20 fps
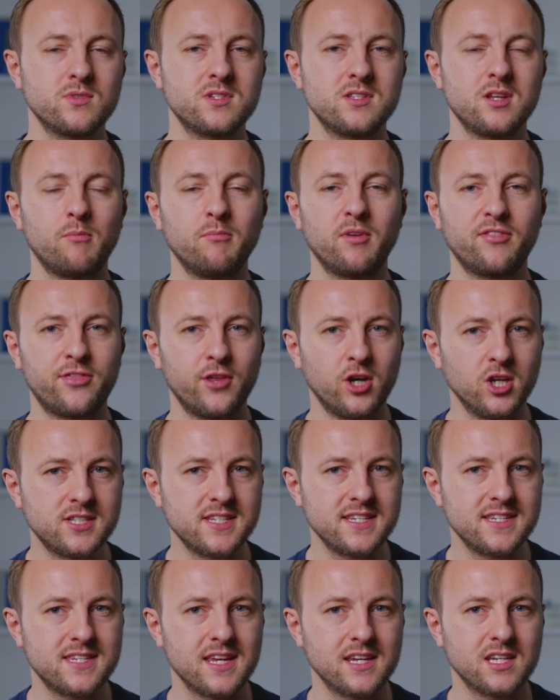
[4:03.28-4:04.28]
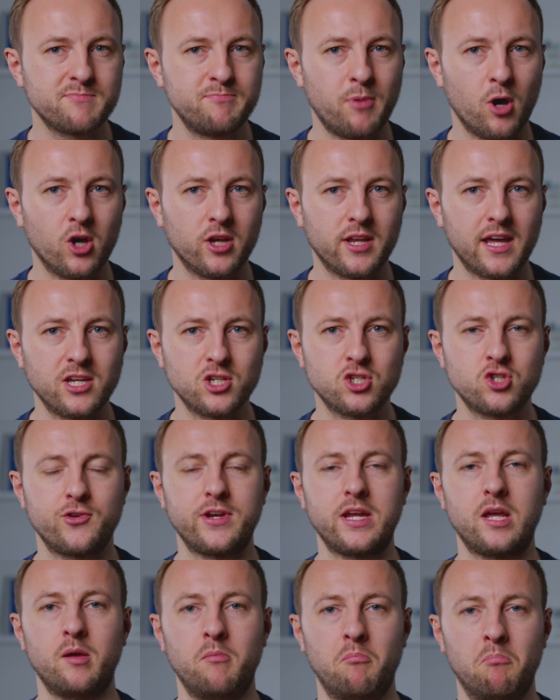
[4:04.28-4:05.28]
was number 36 Burdett
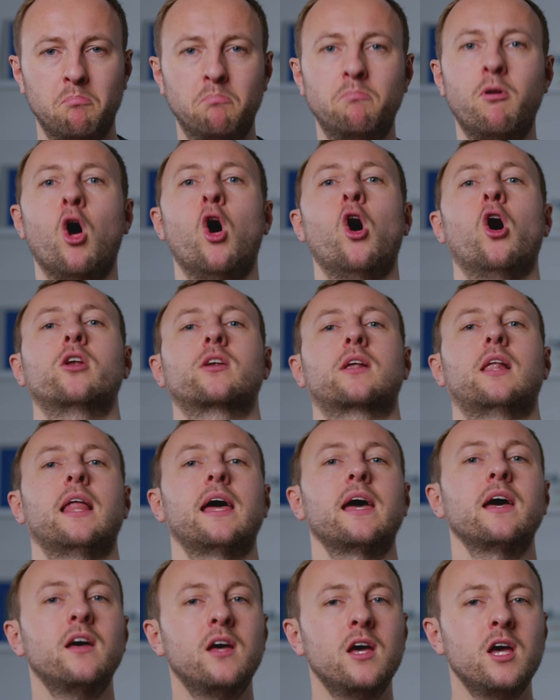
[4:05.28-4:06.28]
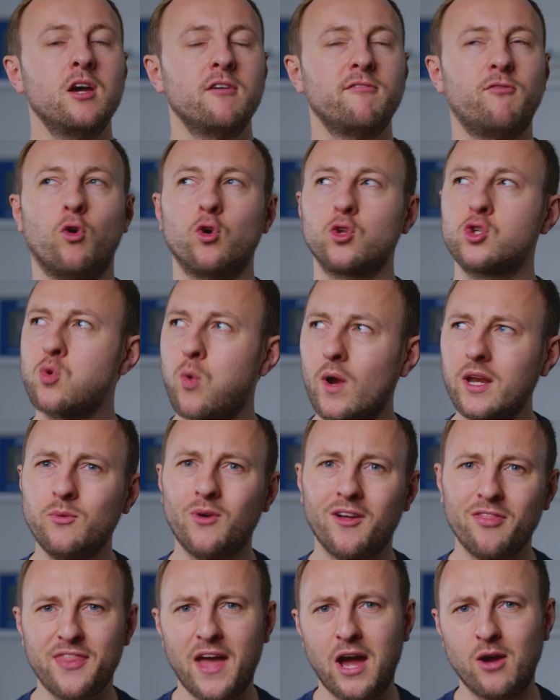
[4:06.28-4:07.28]
Street in Burnley for
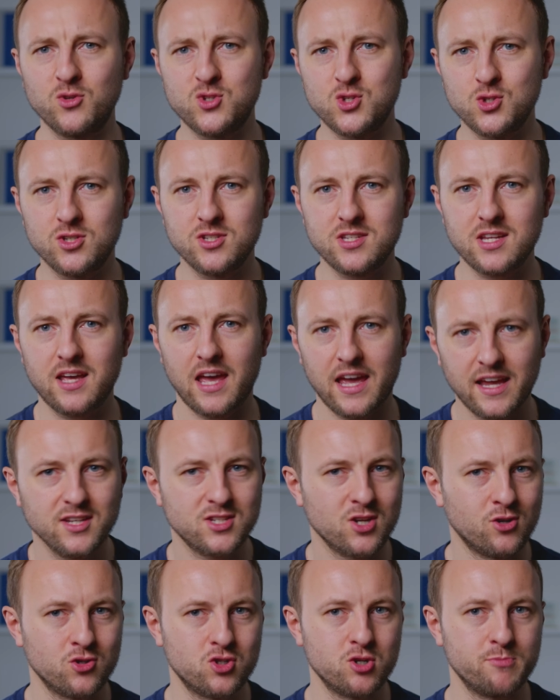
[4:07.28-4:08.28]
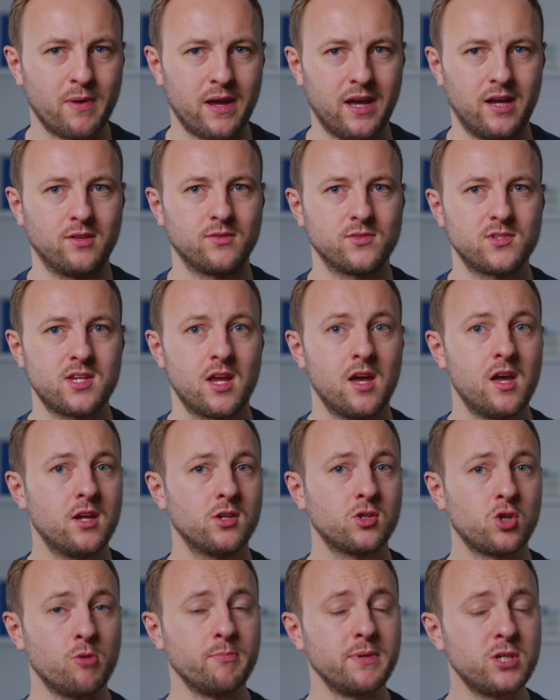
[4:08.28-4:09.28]
£21,800.
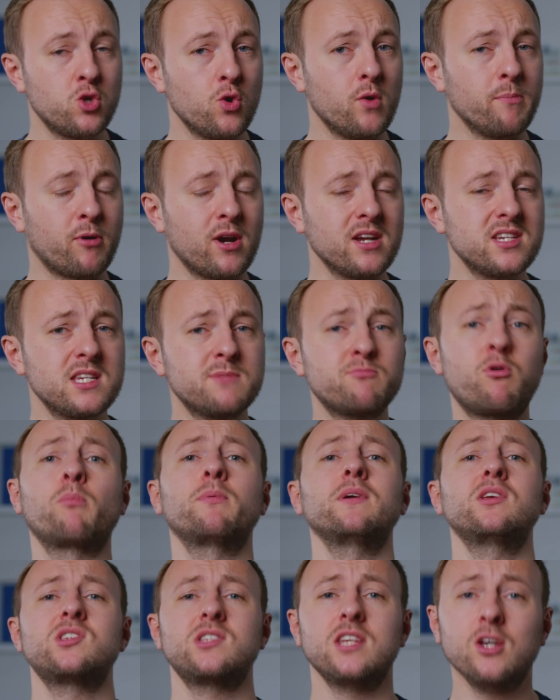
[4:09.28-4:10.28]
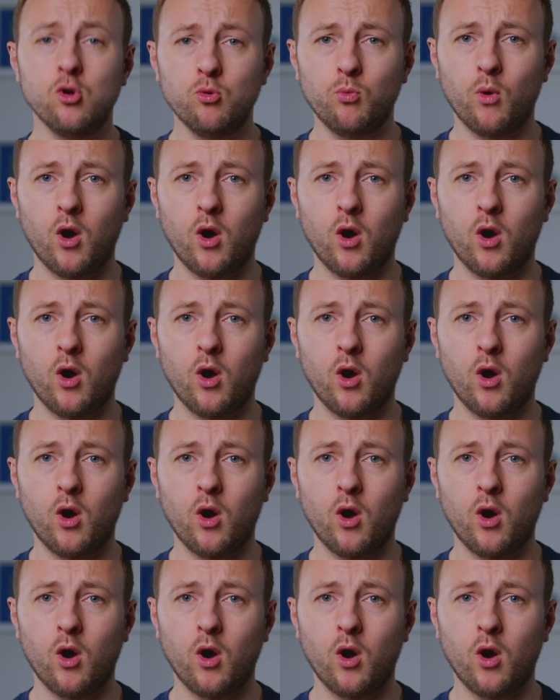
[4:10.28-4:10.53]
Don't be too impressed, it's probably still